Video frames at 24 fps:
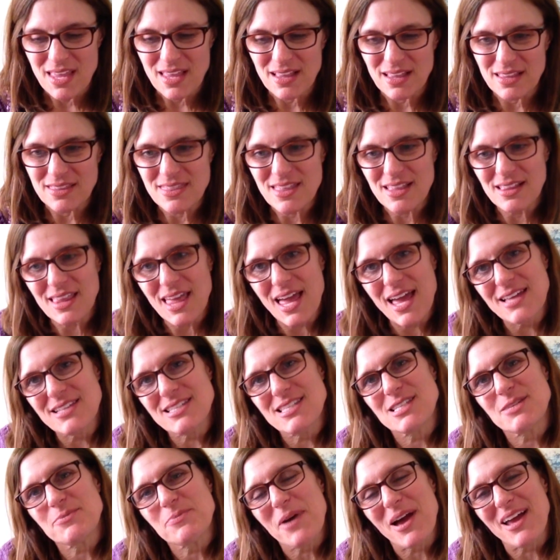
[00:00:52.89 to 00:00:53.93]
the
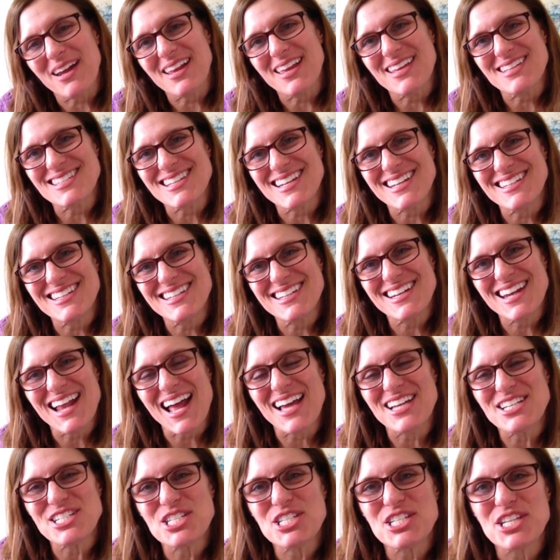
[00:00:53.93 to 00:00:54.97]
last podcast I did,
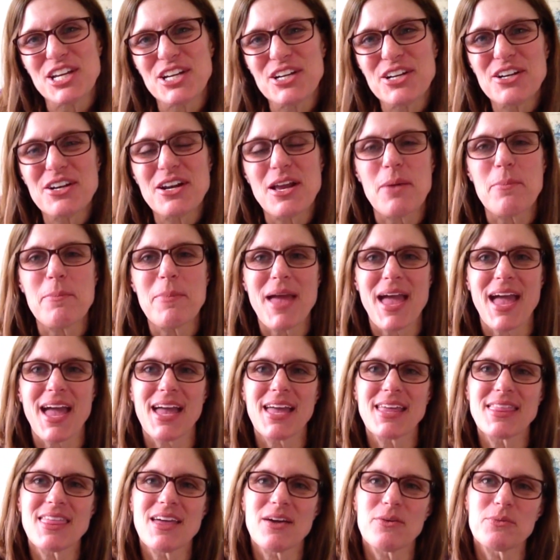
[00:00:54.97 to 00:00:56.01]
I shared a
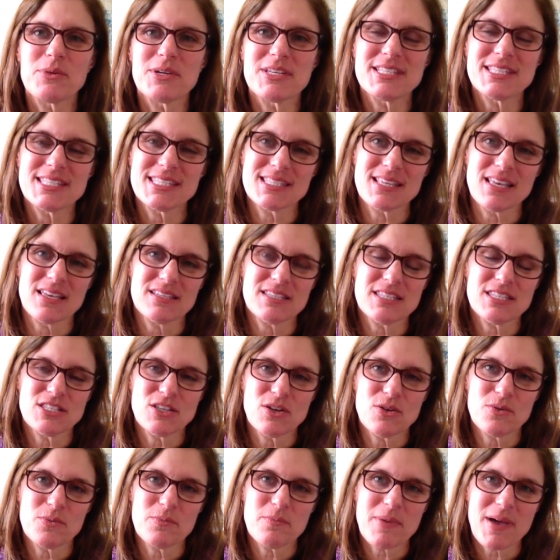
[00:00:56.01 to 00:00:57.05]
bag that was
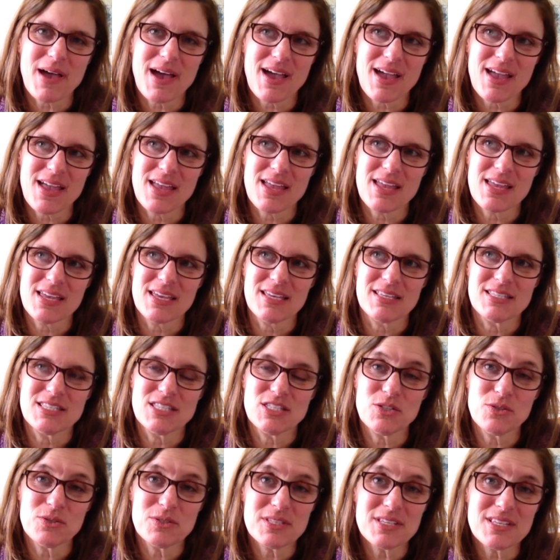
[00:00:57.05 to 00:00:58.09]
sewn by
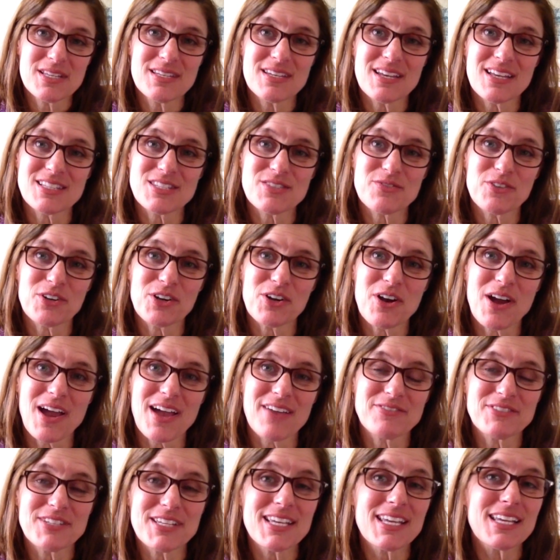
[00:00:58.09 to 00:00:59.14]
Susan, Nuts for
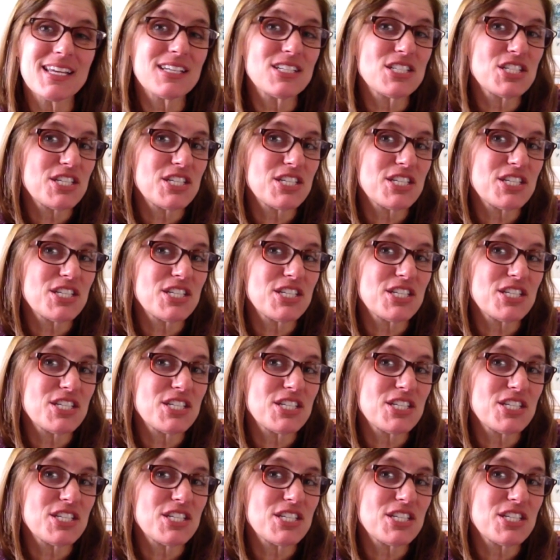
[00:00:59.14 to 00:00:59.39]
Crafting.